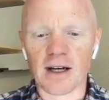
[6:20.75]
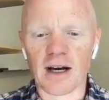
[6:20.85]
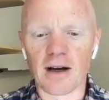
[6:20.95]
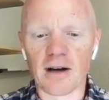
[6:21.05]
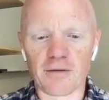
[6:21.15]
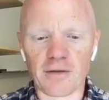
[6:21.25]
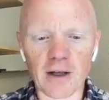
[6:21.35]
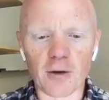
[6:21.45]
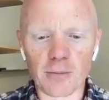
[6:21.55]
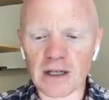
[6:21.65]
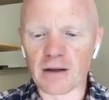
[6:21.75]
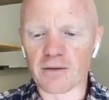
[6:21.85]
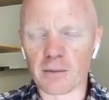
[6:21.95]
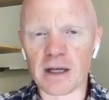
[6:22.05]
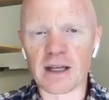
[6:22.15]
A fellow,
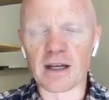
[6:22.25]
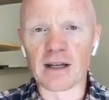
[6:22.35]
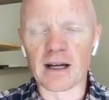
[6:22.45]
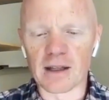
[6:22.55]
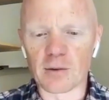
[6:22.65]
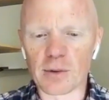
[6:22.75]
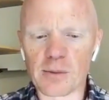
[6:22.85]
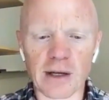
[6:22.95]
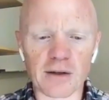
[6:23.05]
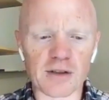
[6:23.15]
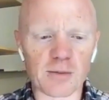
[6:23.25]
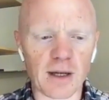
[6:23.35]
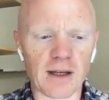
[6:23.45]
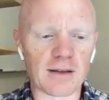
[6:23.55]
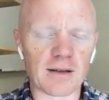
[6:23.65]
minute for minute, I think would be better
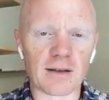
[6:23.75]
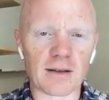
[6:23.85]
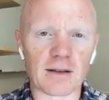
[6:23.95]
spent